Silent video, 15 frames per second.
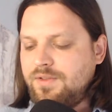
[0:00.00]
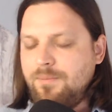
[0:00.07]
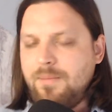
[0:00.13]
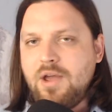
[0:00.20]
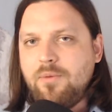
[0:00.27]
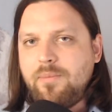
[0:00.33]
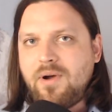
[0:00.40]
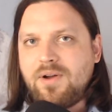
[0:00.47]

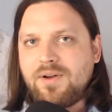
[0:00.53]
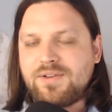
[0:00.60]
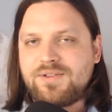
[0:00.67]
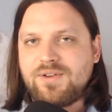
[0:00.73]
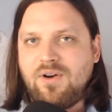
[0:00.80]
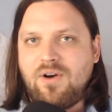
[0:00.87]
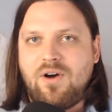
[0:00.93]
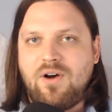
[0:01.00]

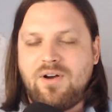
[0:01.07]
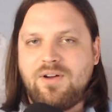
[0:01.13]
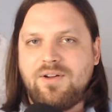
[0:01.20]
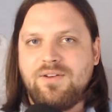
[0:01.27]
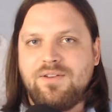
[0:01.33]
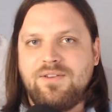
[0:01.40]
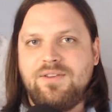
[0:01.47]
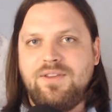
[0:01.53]
mailbox
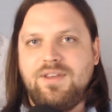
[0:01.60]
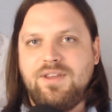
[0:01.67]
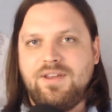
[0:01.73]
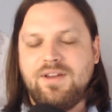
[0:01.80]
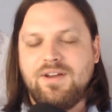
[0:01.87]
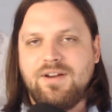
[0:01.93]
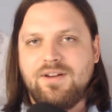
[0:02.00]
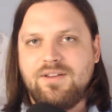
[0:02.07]
on
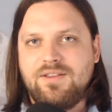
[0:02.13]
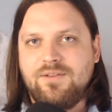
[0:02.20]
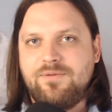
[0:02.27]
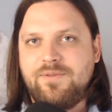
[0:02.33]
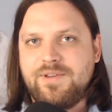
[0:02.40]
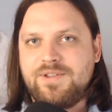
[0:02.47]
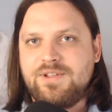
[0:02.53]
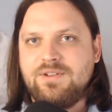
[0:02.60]
the
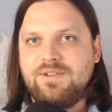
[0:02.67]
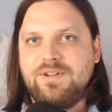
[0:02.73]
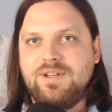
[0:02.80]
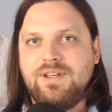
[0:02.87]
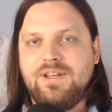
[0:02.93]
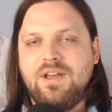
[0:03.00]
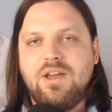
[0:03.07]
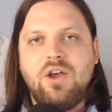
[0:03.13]

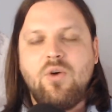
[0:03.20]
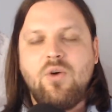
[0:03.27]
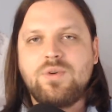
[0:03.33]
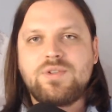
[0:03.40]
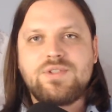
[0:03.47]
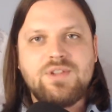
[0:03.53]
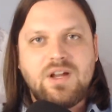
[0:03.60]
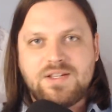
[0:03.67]
facility
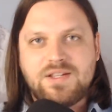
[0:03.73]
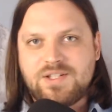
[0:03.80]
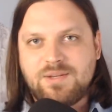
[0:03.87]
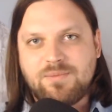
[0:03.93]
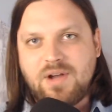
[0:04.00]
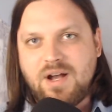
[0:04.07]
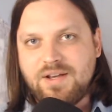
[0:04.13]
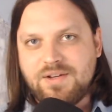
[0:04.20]
was not
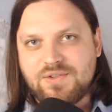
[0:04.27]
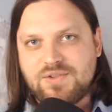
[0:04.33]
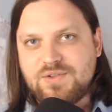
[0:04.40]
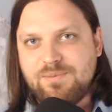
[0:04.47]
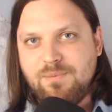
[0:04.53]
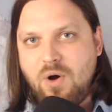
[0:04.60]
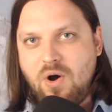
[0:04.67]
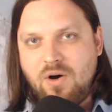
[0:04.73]
some kind of
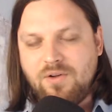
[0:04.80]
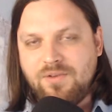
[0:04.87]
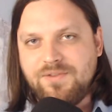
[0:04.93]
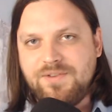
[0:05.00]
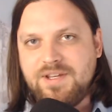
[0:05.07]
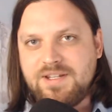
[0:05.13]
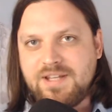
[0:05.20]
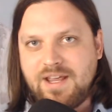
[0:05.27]
small
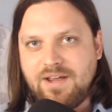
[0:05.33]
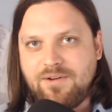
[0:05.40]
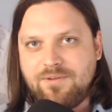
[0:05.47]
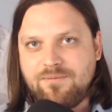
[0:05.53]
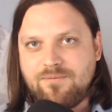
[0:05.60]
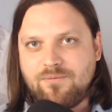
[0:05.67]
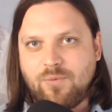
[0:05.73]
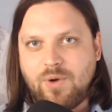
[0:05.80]
detail,
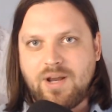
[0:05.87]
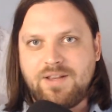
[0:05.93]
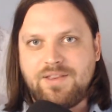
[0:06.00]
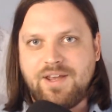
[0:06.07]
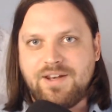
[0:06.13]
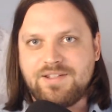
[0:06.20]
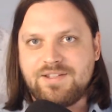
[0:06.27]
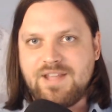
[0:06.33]
right?
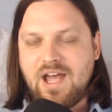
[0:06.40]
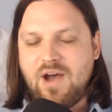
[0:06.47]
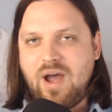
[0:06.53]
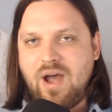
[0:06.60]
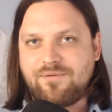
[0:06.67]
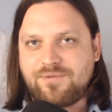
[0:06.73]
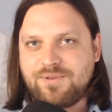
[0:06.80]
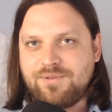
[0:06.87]
That is now
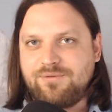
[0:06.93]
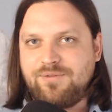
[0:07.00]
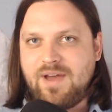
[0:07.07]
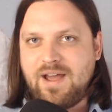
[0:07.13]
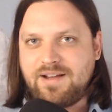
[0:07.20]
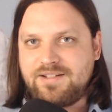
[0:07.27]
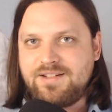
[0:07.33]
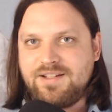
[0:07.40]
after the
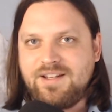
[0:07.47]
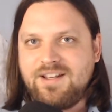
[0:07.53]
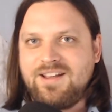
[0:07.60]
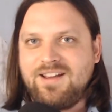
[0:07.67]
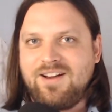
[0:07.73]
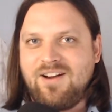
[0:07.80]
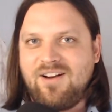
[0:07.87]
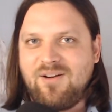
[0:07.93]
fact.
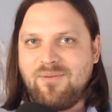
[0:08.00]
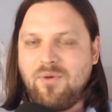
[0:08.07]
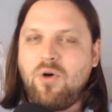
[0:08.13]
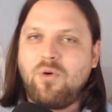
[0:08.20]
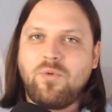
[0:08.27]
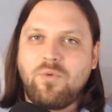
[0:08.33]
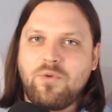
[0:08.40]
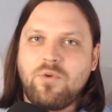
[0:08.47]

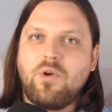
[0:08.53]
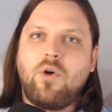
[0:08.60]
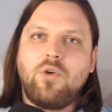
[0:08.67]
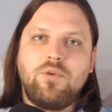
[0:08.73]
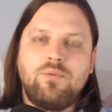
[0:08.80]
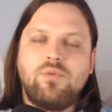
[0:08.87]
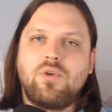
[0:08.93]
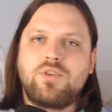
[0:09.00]

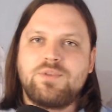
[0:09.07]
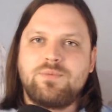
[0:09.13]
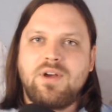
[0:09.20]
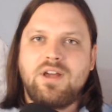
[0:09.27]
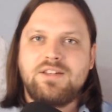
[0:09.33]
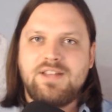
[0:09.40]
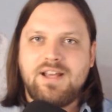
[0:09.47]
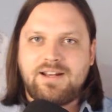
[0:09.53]
You broke some
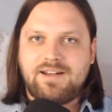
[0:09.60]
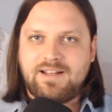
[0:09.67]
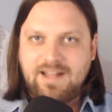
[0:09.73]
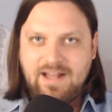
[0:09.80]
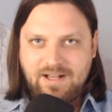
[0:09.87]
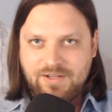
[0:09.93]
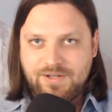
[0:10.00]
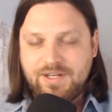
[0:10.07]
kind of
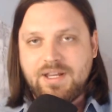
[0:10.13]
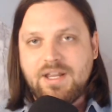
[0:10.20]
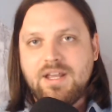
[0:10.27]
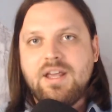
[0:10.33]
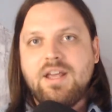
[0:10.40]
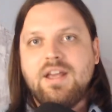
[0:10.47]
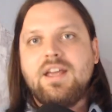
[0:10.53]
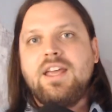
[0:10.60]
technicality.
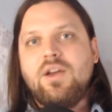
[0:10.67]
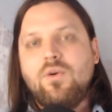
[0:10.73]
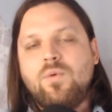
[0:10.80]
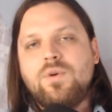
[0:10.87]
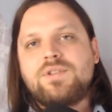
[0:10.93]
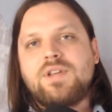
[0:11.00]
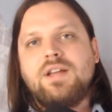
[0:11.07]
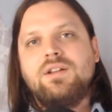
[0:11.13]
It
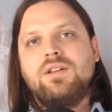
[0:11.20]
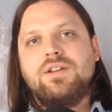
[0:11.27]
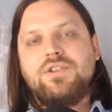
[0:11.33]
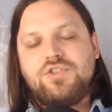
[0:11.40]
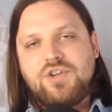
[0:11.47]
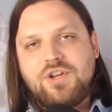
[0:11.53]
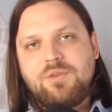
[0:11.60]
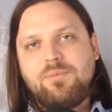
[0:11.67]
was a
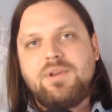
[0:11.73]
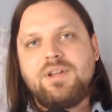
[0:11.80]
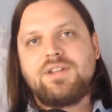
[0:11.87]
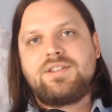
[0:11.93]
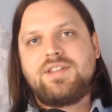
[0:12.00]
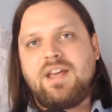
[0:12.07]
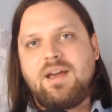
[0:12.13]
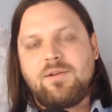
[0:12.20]
legitimate
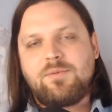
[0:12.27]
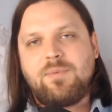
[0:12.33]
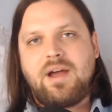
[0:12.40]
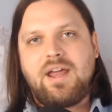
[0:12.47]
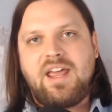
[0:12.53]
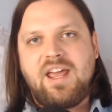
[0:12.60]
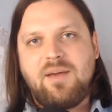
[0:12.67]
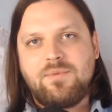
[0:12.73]
attempt
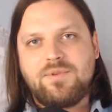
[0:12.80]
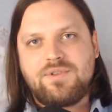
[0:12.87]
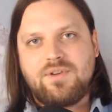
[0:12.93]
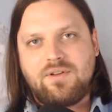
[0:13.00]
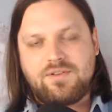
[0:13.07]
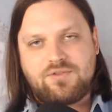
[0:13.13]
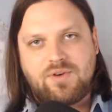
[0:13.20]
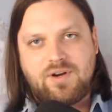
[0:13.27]
by
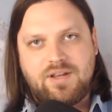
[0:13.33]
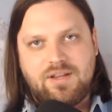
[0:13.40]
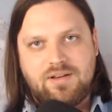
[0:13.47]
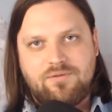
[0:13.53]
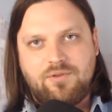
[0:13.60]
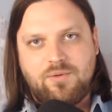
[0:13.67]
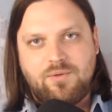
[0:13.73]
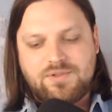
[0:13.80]
Amazon to try to
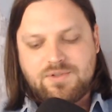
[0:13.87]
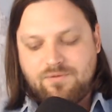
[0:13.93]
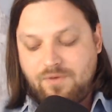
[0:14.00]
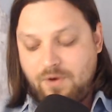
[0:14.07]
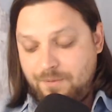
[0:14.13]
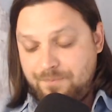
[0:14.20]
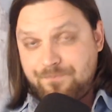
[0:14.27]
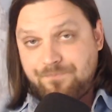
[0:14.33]
influence the
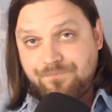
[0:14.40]
vote.